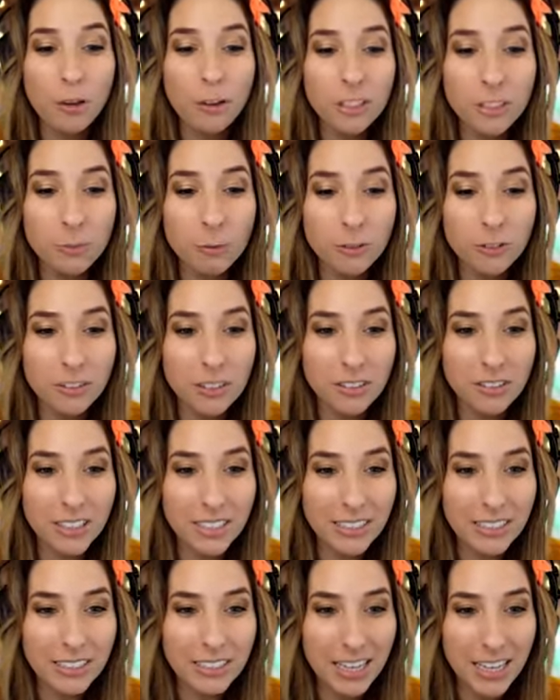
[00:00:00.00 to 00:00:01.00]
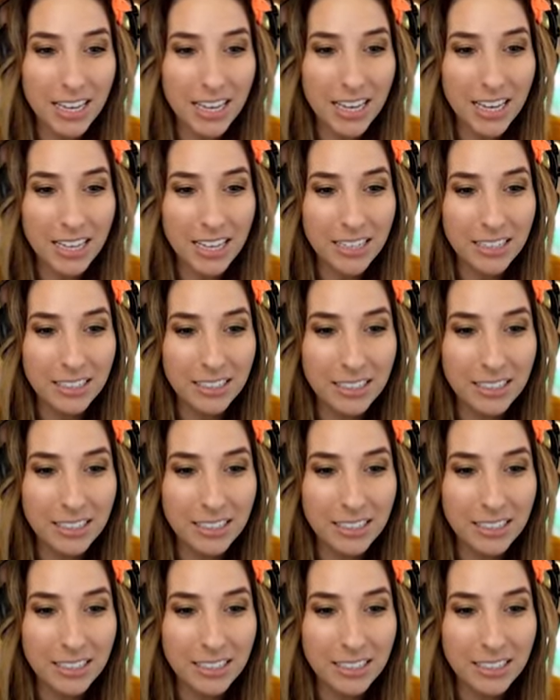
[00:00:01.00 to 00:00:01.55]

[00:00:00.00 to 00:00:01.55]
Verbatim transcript: You're supposed to listen.